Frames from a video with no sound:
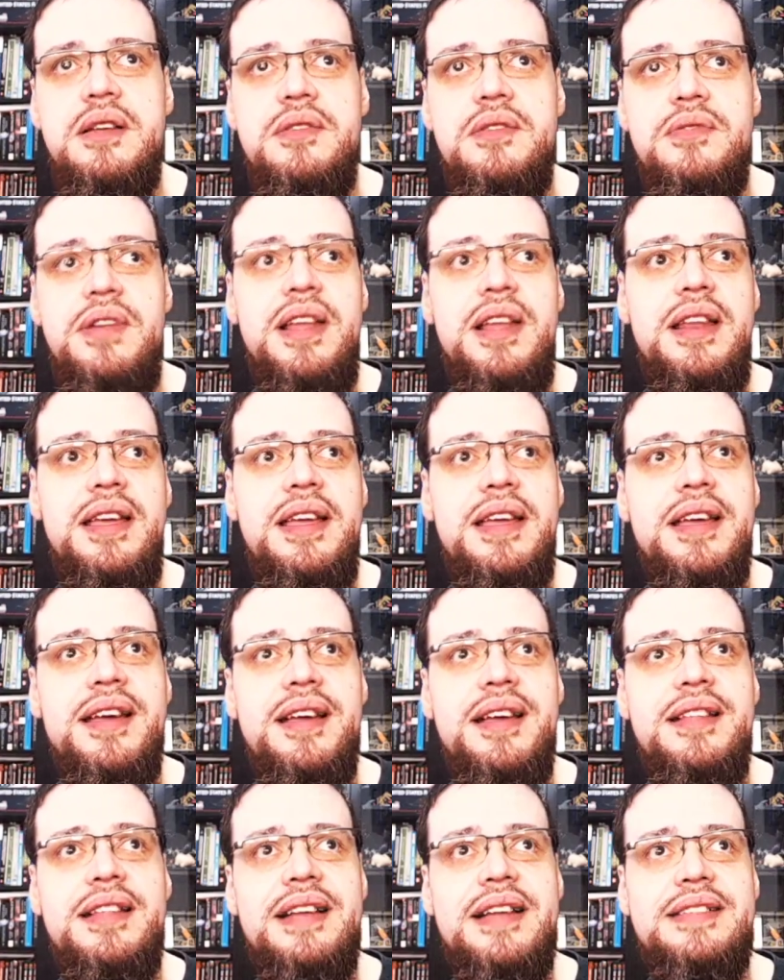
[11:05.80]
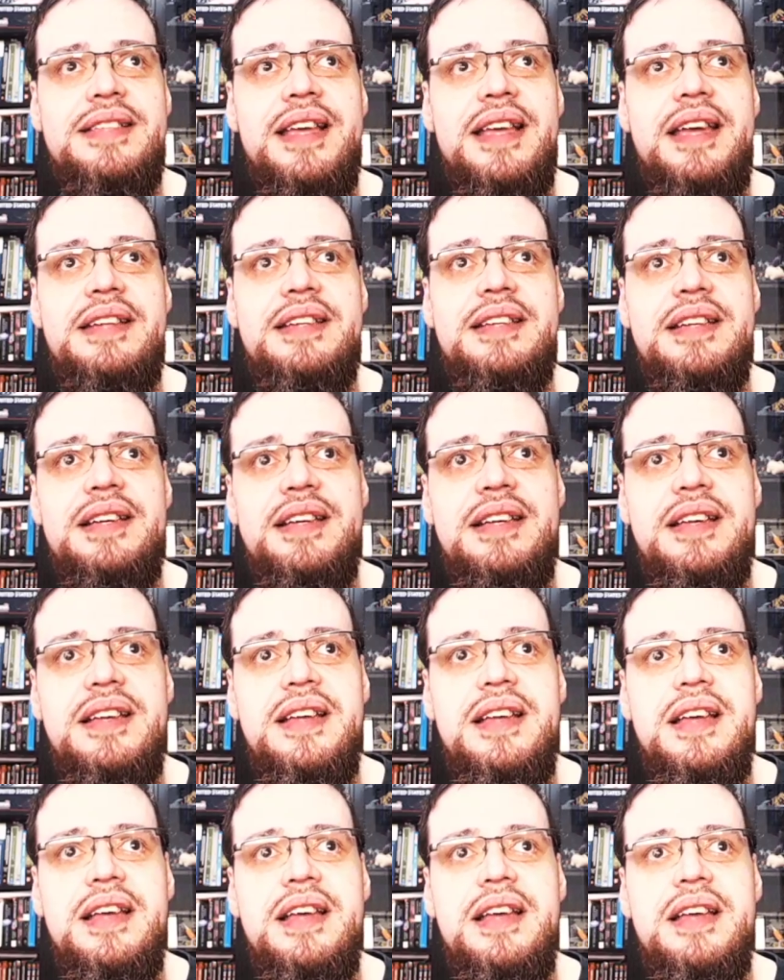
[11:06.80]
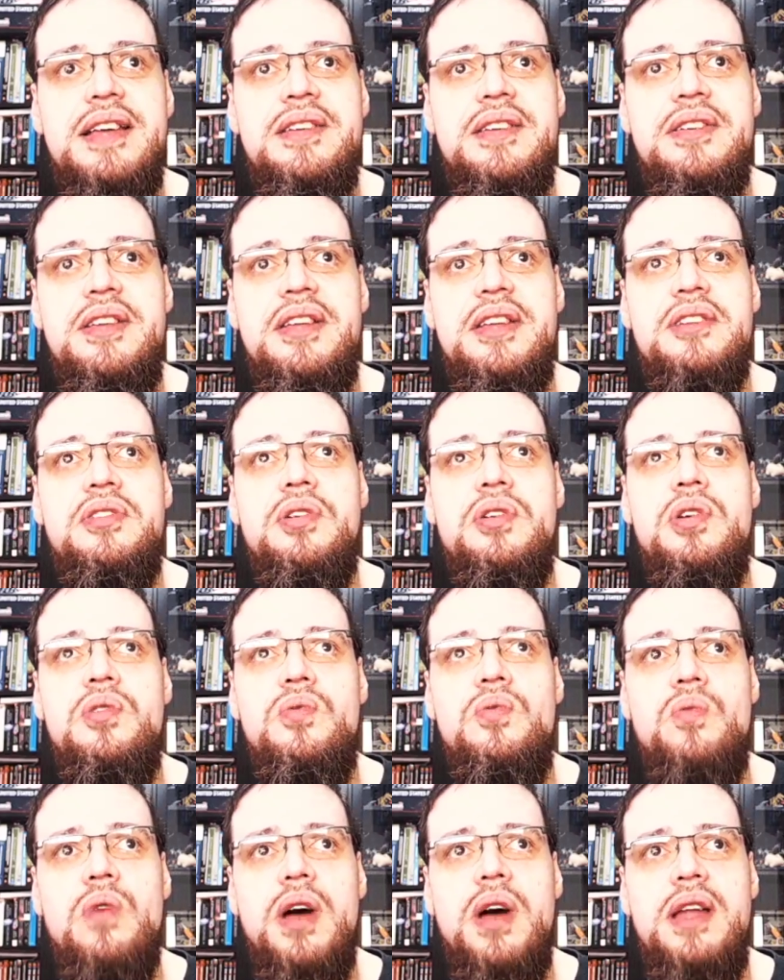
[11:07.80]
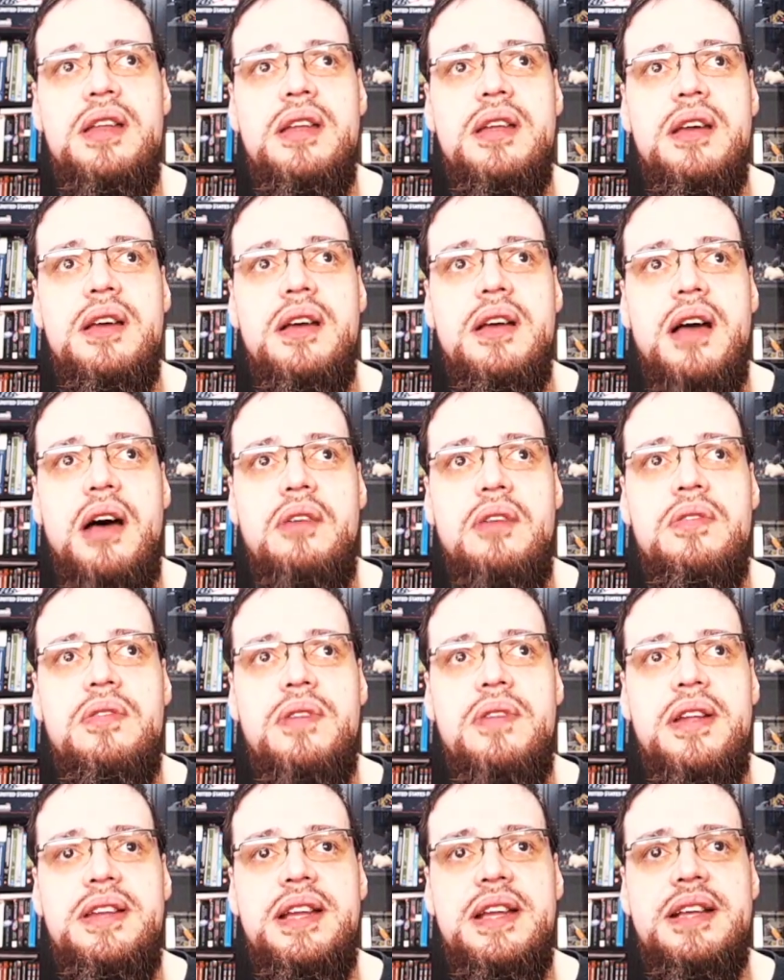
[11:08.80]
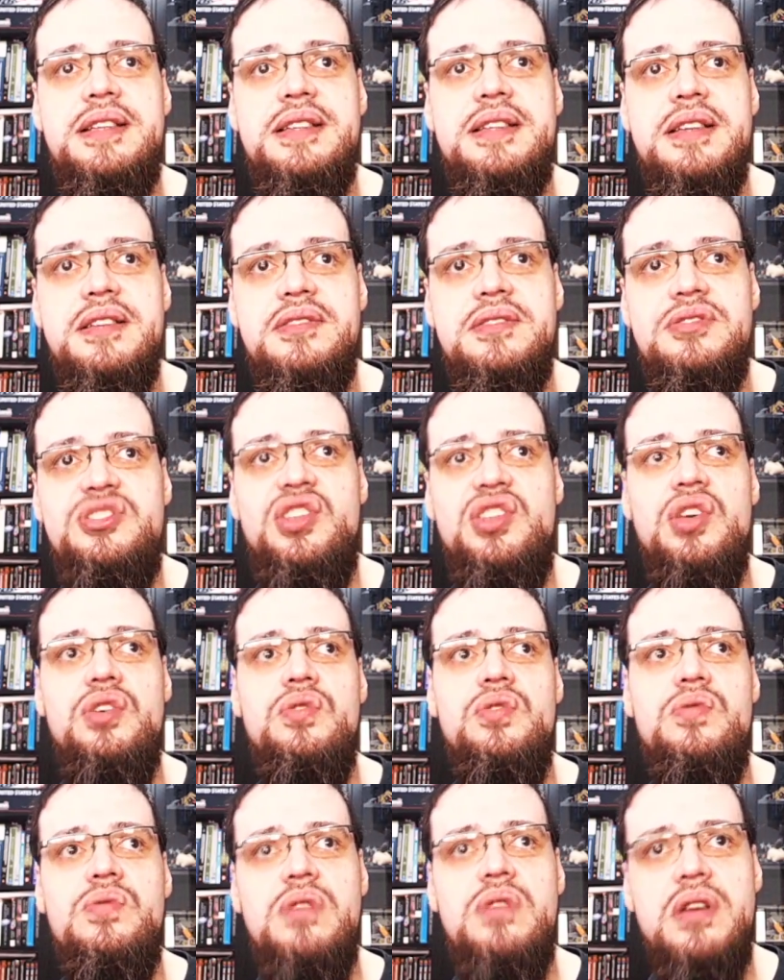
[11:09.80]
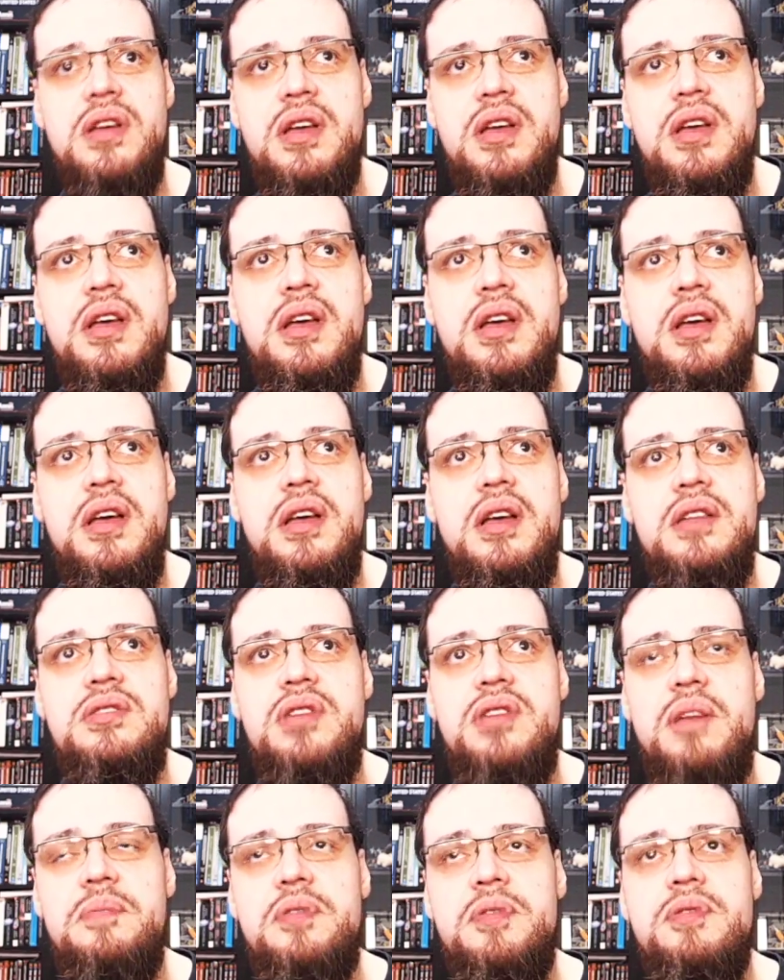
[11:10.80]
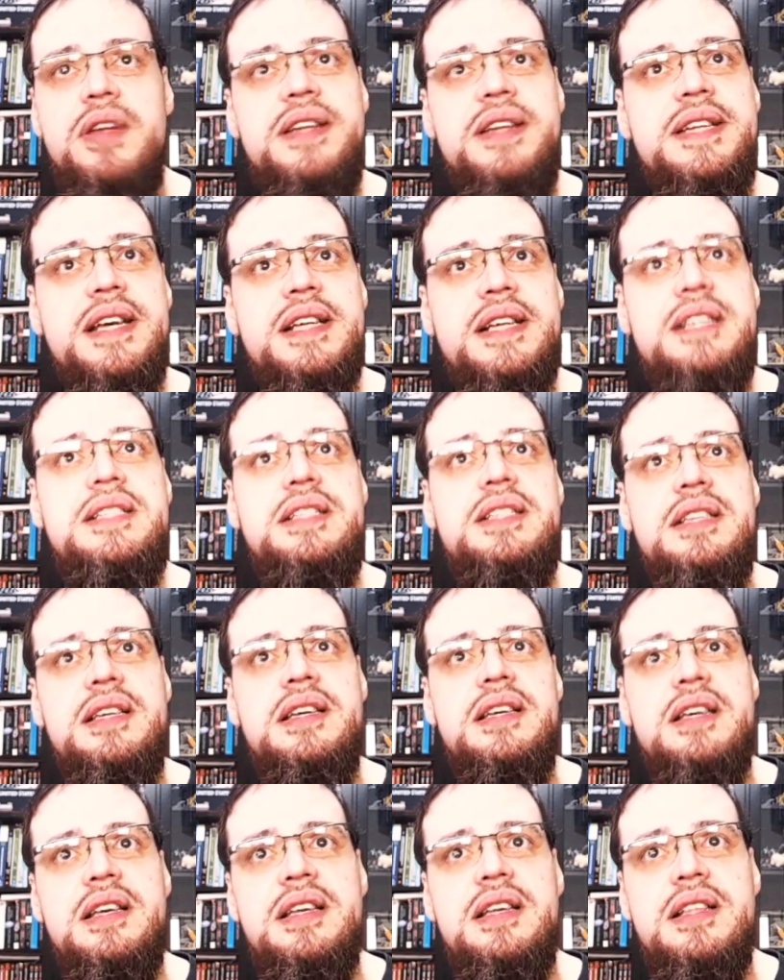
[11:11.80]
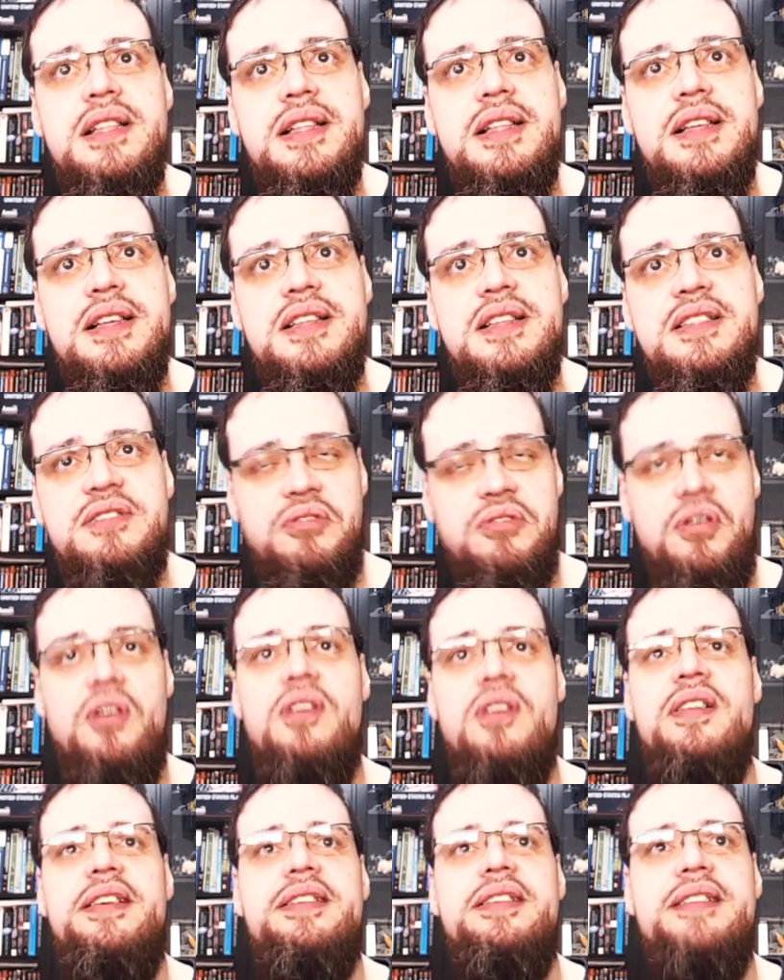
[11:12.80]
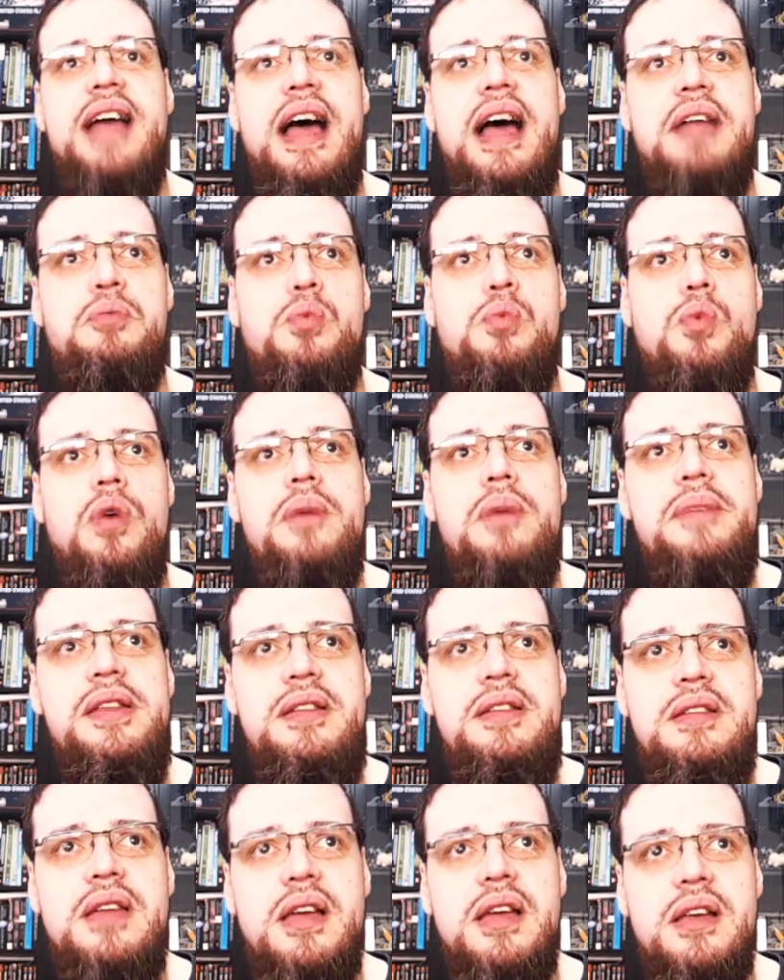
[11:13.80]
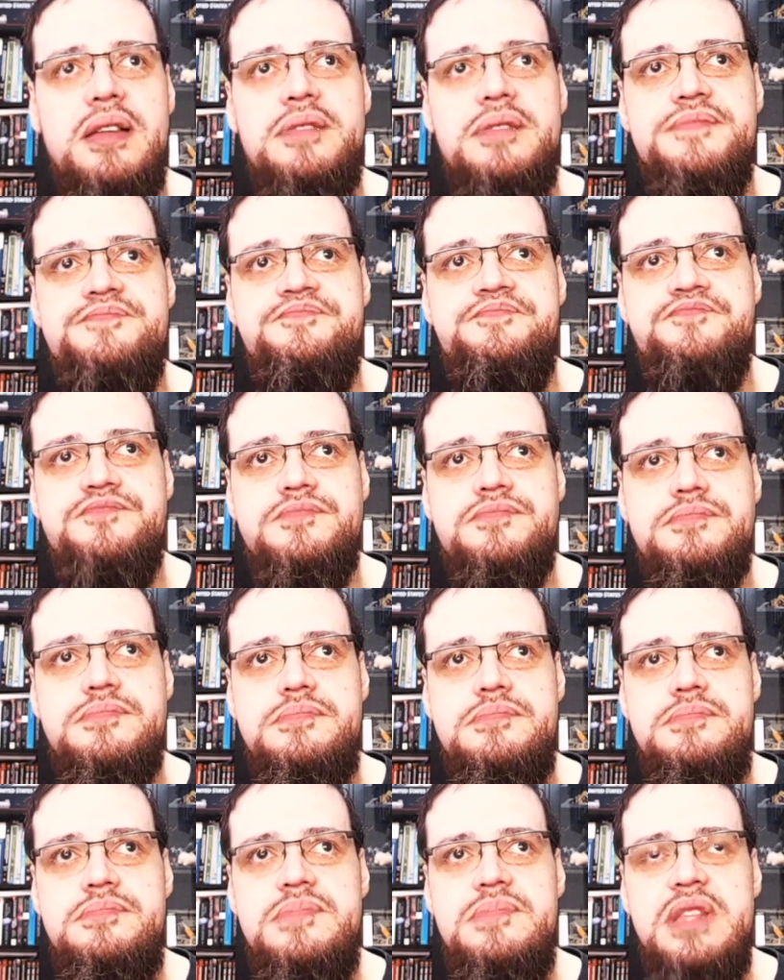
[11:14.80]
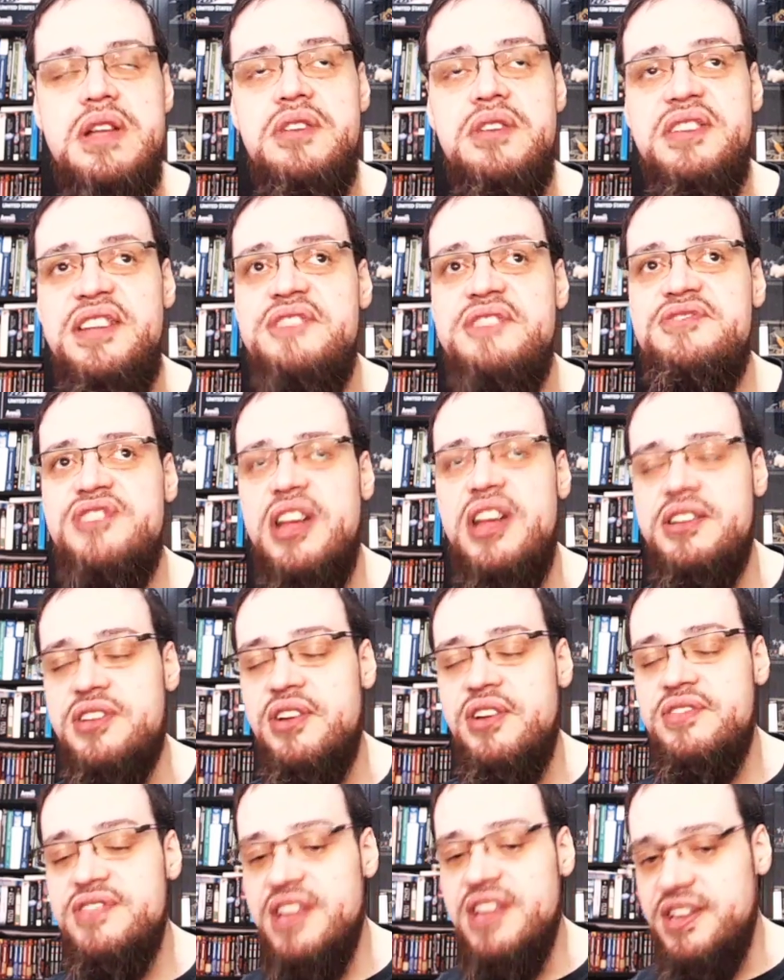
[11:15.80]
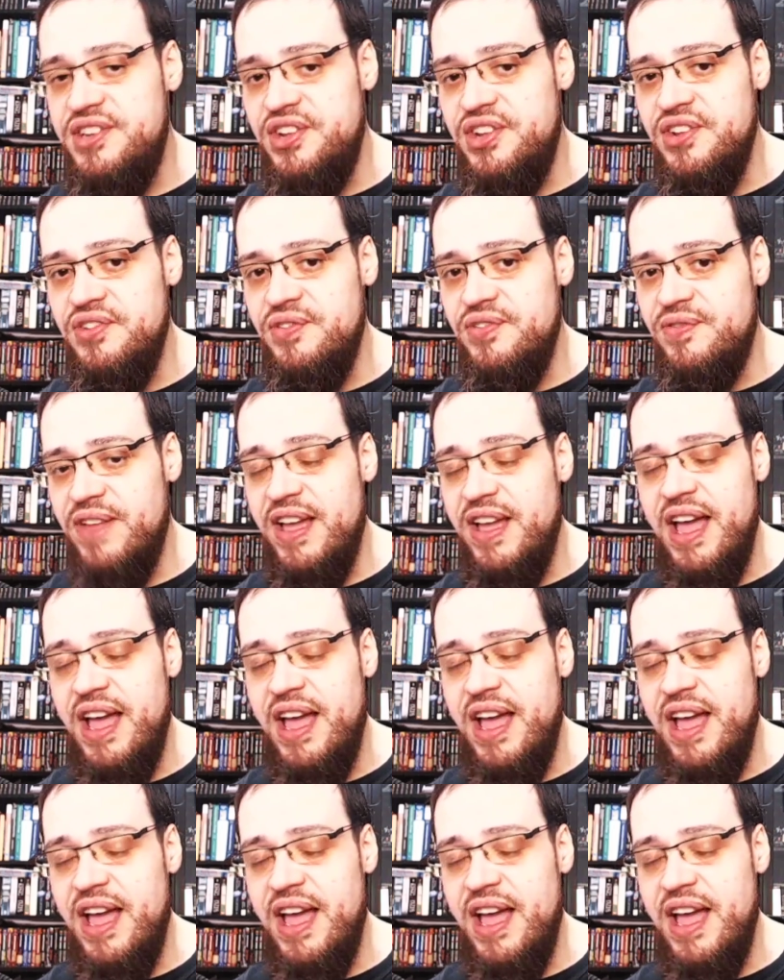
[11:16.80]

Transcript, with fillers: Really? That's it? You only go one? Out critics? Two? Top critics? Only that woman? News.com.au.